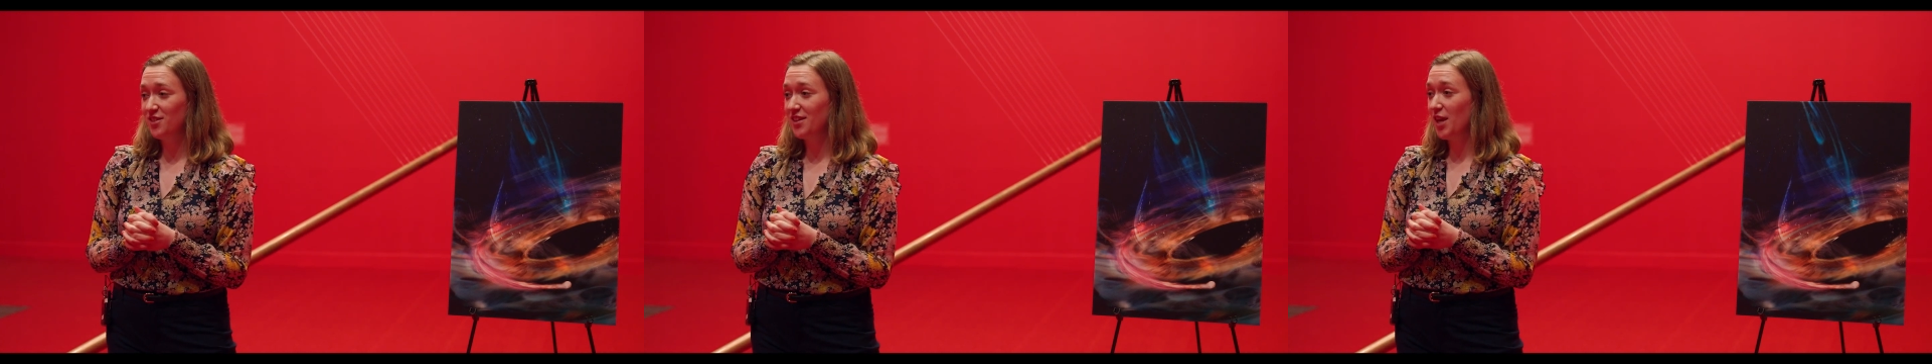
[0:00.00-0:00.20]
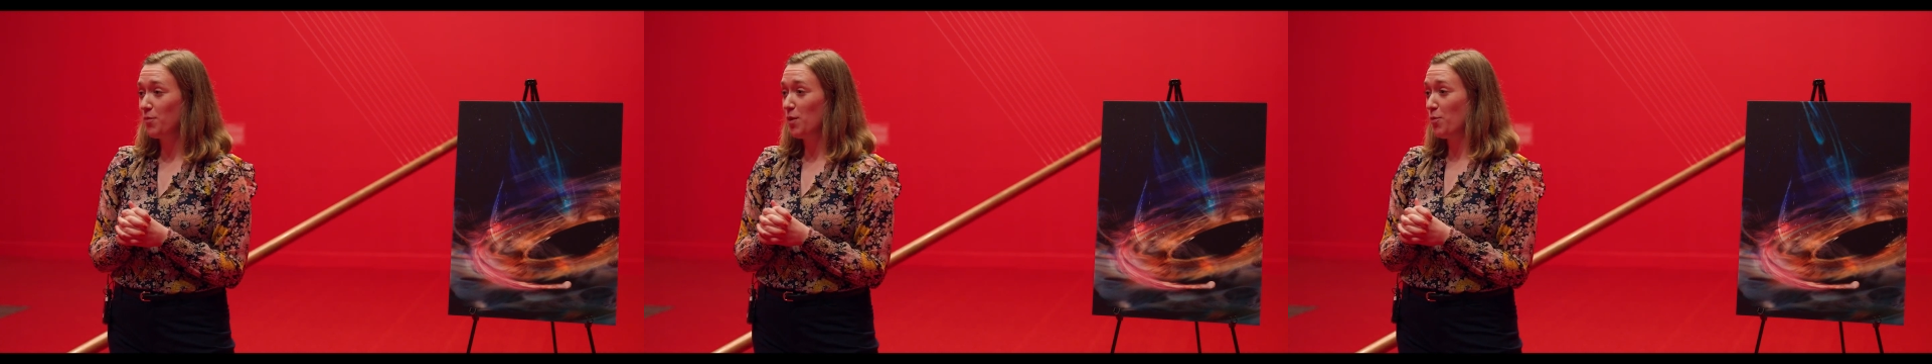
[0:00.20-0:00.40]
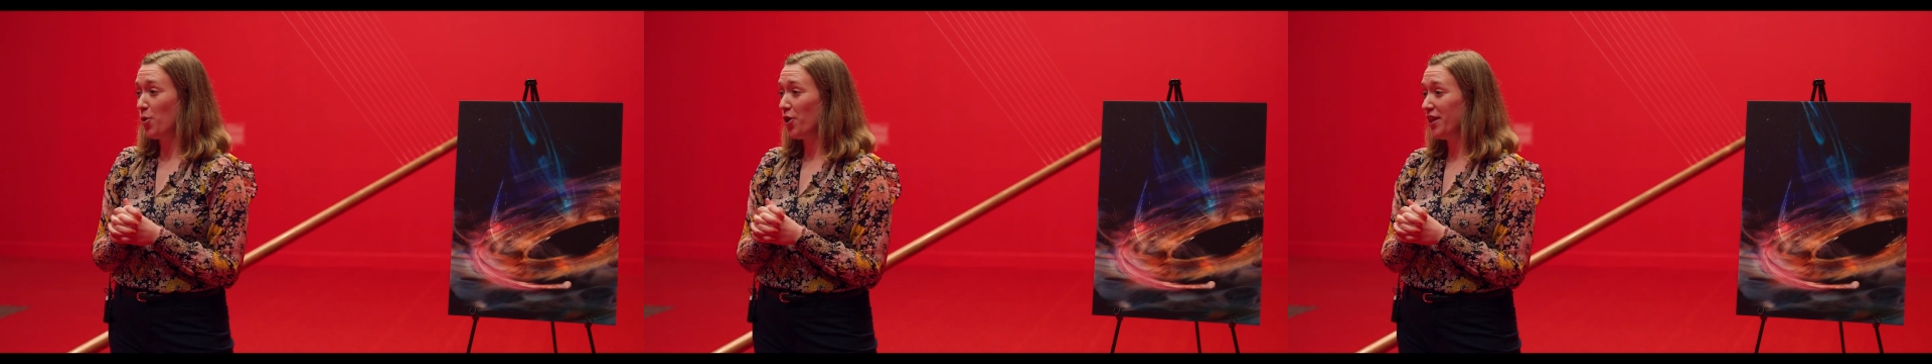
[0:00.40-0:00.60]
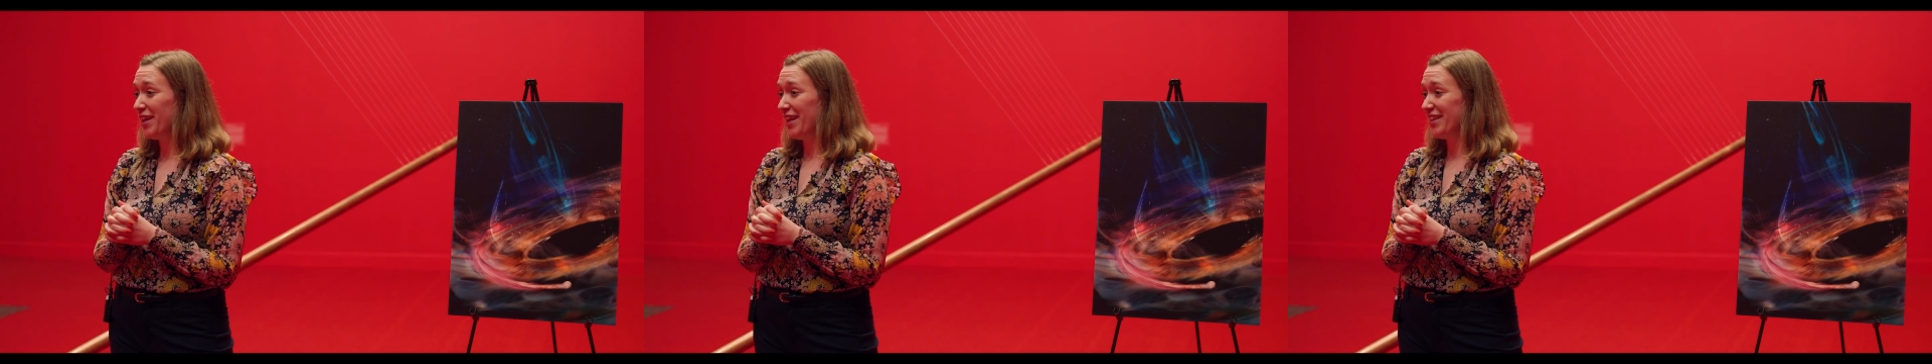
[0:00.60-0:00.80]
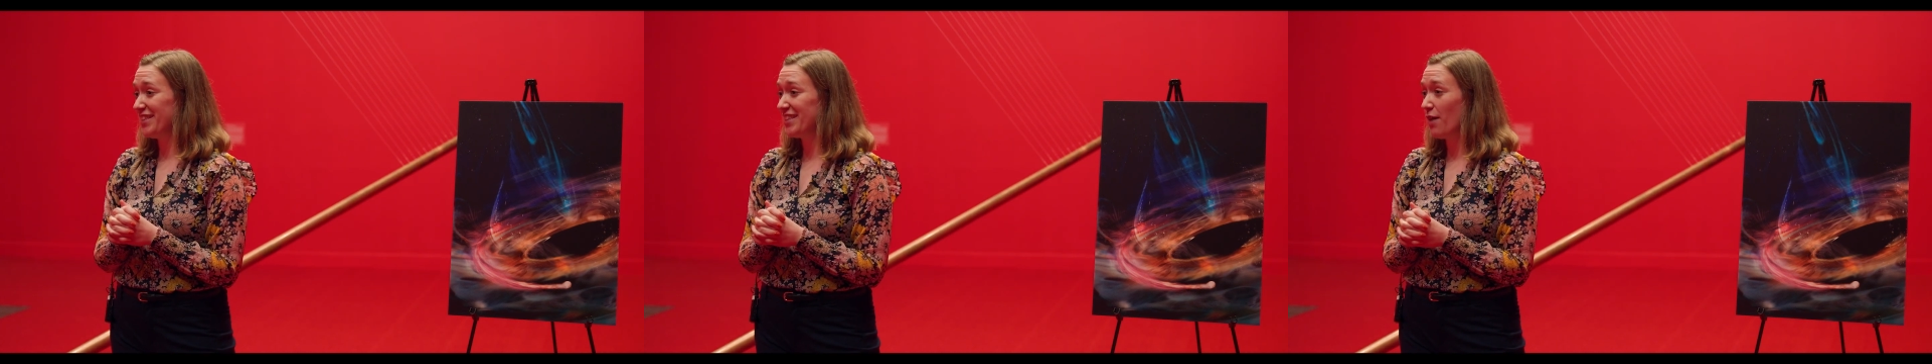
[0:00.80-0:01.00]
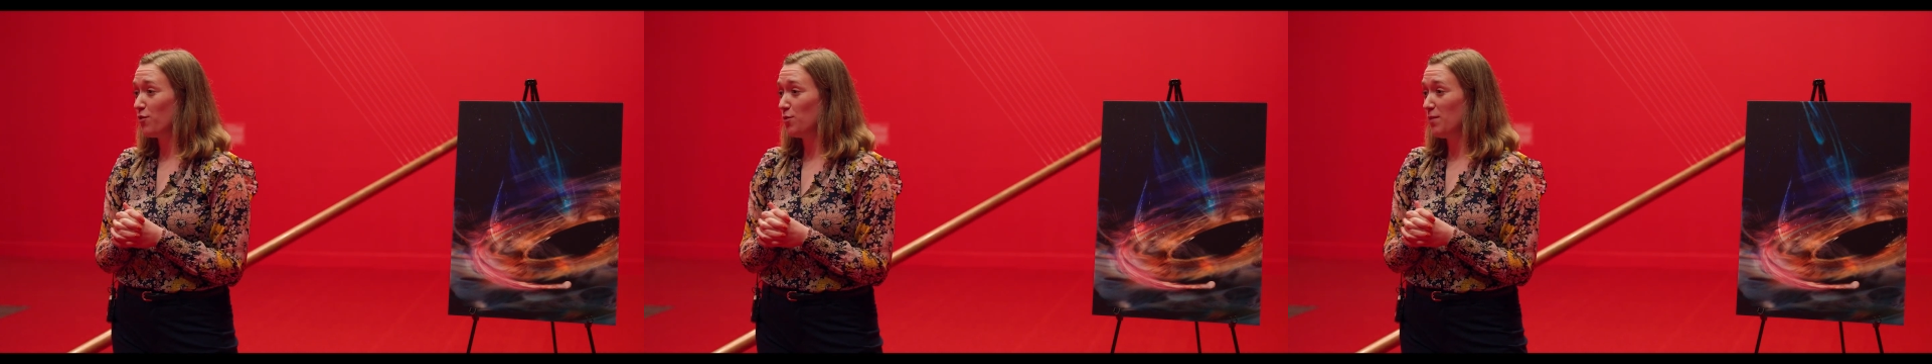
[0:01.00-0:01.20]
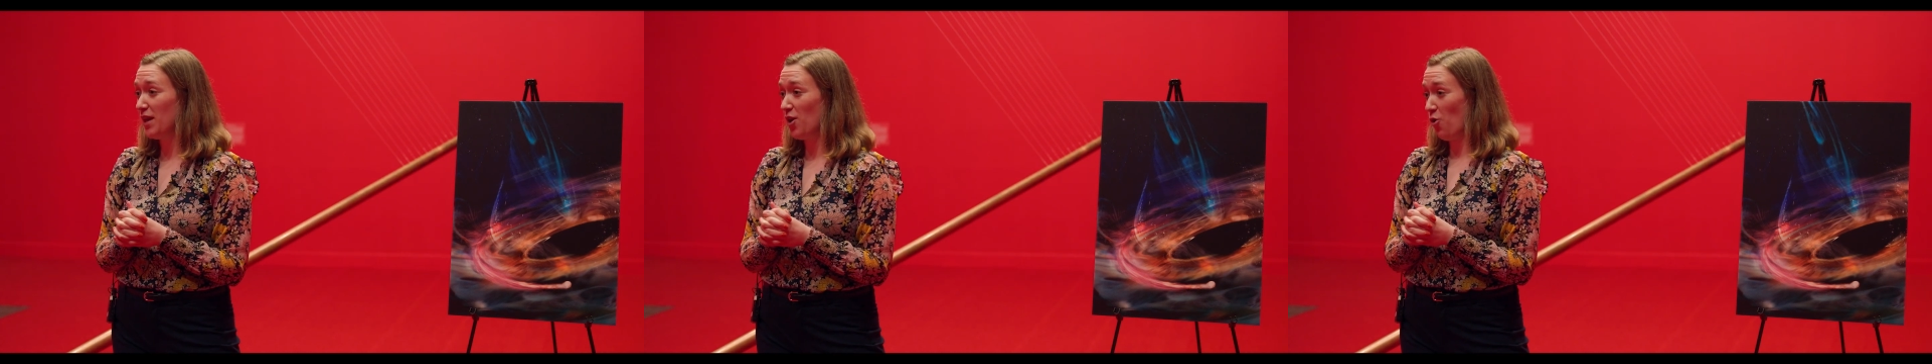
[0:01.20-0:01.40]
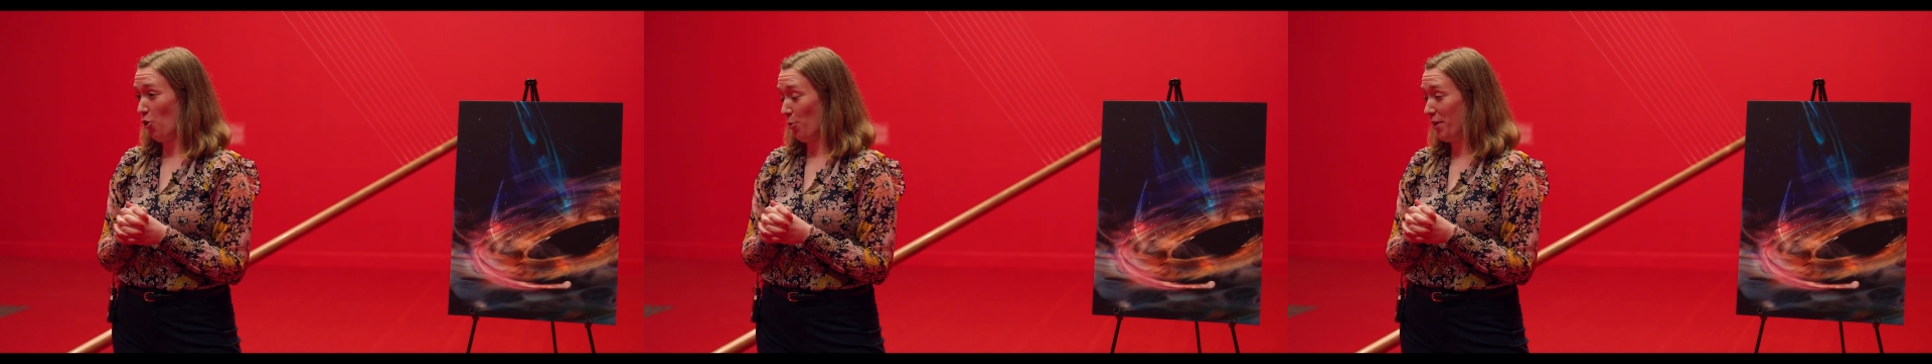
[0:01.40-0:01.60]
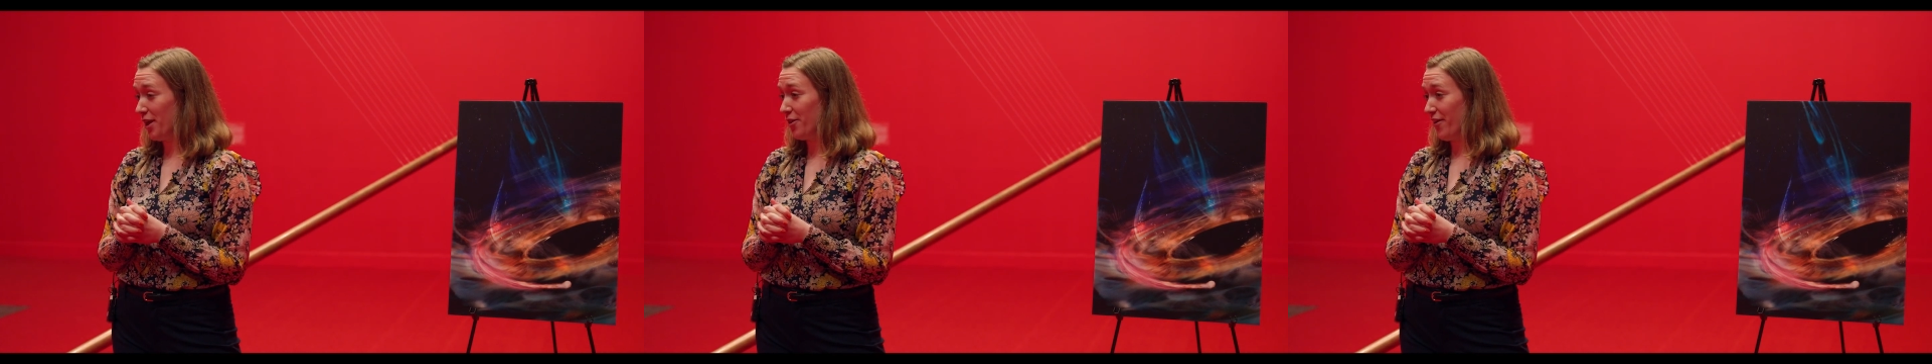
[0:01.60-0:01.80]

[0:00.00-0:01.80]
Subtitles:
can be put in a 7-minute orbit